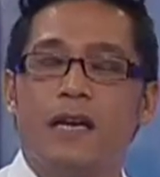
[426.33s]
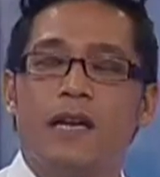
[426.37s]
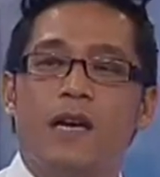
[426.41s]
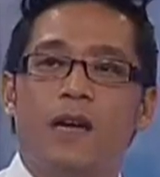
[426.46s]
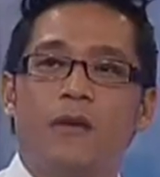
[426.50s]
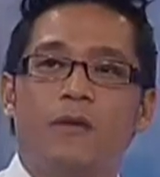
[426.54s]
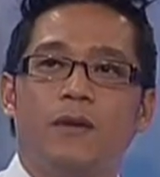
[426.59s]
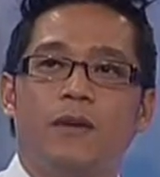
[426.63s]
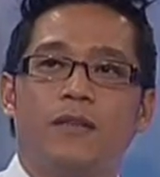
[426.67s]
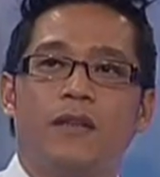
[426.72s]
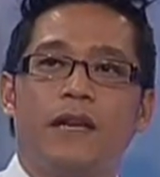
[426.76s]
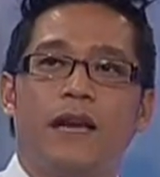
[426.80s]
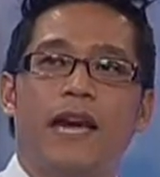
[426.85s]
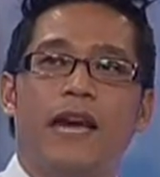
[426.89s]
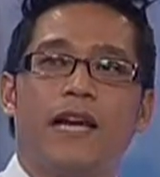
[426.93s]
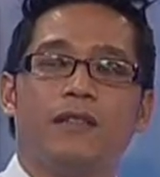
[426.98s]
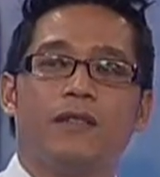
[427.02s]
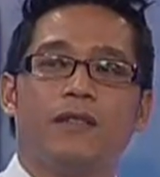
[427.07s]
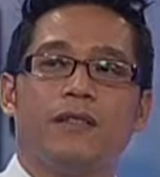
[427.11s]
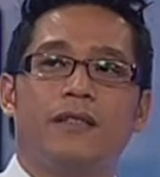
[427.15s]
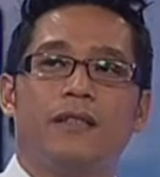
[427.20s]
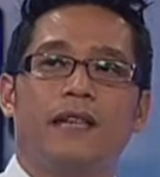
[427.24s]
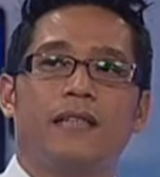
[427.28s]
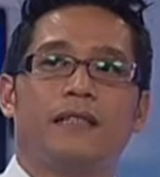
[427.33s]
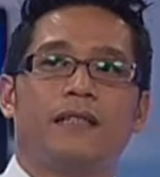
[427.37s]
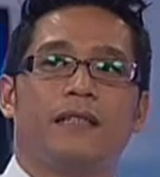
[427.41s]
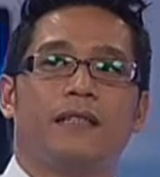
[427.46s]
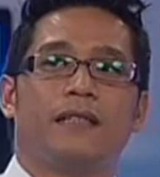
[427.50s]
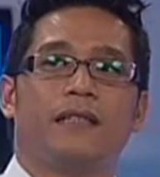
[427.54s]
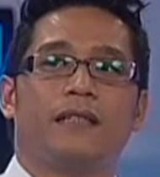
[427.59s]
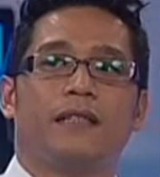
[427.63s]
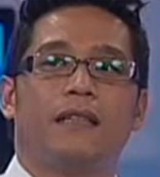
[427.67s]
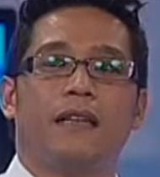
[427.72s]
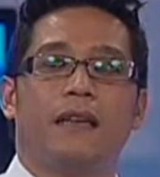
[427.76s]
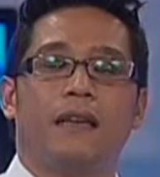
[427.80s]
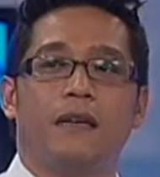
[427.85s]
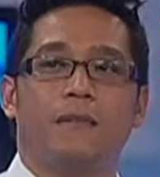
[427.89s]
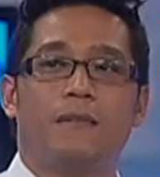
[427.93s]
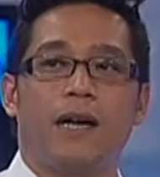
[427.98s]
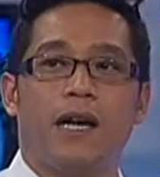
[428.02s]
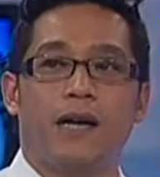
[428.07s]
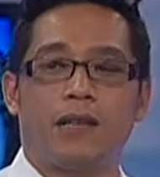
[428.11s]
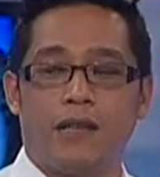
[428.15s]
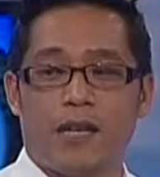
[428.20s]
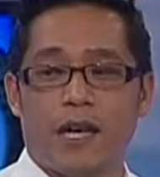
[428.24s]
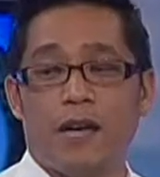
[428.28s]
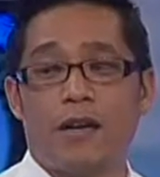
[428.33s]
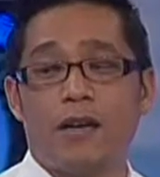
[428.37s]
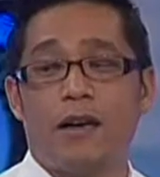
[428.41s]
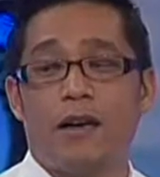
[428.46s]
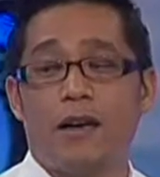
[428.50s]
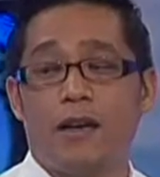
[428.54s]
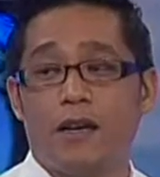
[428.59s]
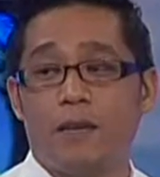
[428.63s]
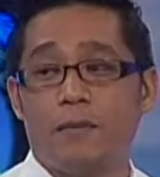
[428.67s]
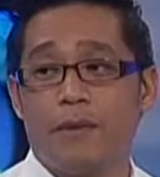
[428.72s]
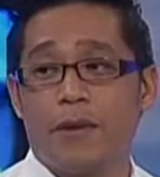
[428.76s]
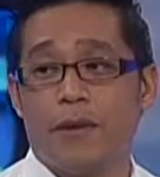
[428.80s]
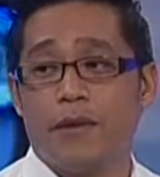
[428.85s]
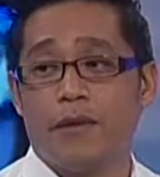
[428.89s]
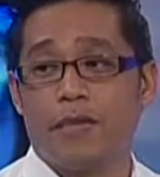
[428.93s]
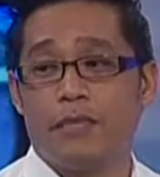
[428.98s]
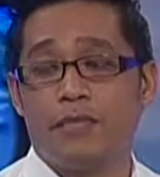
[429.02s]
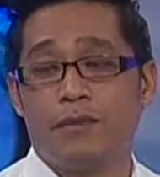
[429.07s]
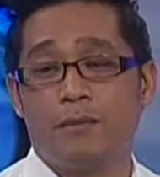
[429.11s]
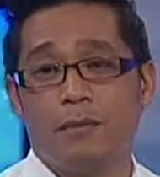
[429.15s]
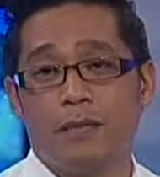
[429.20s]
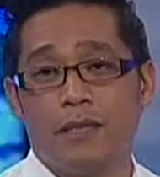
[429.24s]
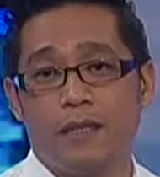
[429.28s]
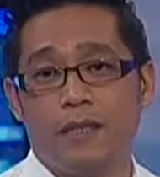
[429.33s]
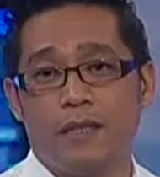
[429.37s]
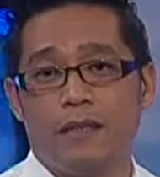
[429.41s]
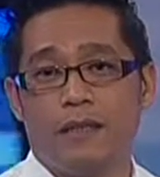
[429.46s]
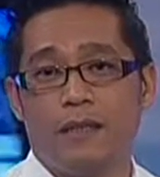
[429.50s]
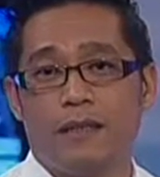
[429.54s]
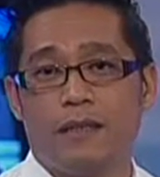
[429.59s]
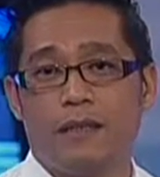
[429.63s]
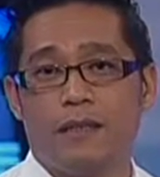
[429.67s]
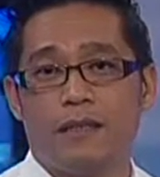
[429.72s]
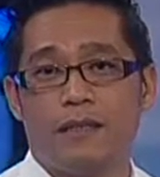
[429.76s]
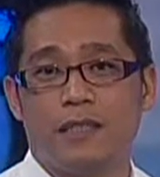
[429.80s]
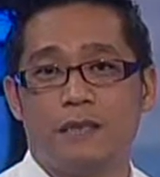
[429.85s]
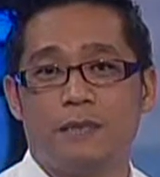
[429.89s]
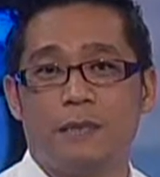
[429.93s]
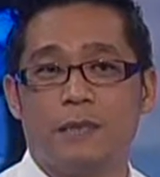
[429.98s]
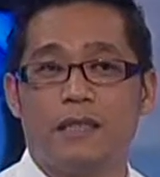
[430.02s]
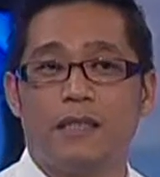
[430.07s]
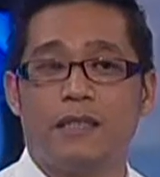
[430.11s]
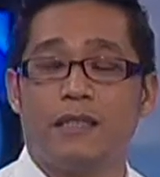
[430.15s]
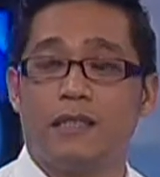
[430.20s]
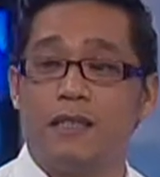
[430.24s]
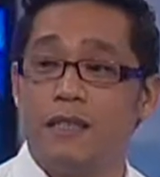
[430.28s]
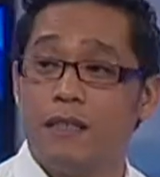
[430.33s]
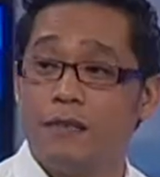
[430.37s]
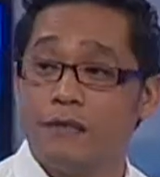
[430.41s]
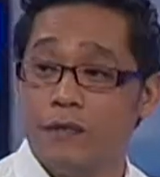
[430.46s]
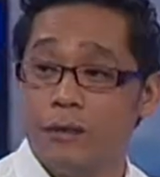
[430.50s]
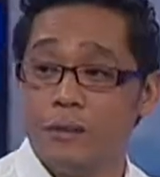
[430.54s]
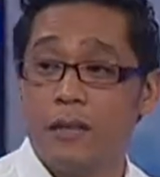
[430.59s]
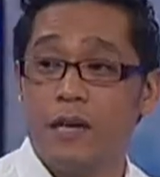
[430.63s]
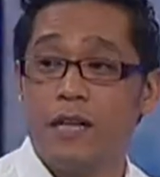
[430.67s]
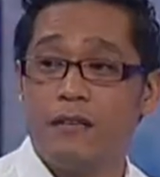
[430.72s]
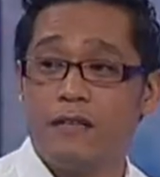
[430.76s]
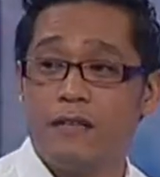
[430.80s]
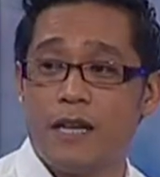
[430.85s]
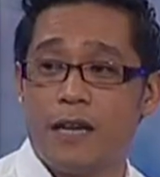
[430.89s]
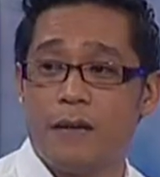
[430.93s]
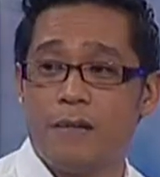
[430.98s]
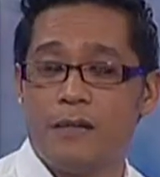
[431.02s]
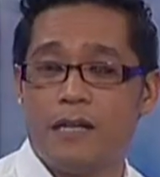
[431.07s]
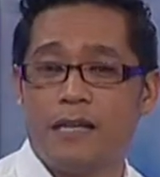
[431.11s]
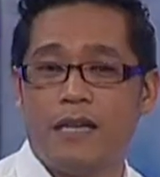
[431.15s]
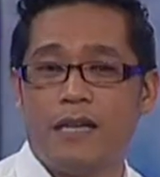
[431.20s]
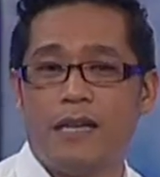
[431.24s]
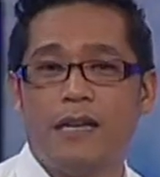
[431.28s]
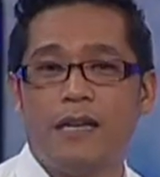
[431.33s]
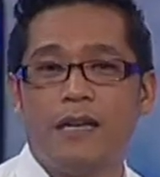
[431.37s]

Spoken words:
Well, actually, that's a good thing about our management, especially the Vibal family.